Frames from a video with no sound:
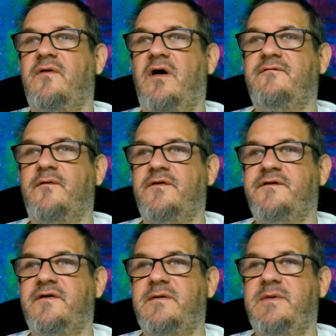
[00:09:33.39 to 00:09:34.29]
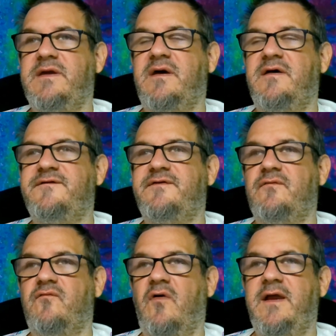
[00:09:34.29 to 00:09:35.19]
unfortunately, because
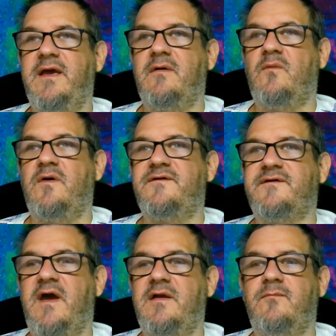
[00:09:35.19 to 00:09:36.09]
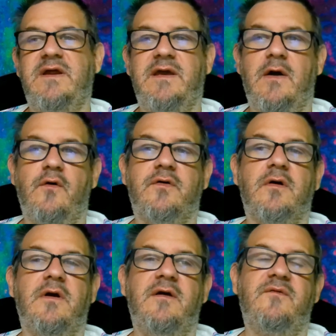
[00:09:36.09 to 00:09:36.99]
the writing was kind of
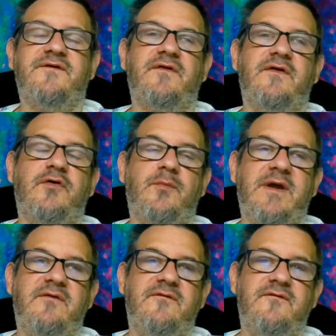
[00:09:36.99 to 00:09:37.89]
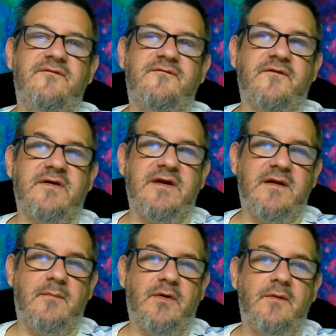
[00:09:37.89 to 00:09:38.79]
mediocre, it was a little bit
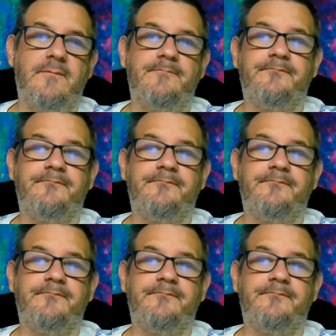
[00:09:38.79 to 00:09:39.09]
forgettable,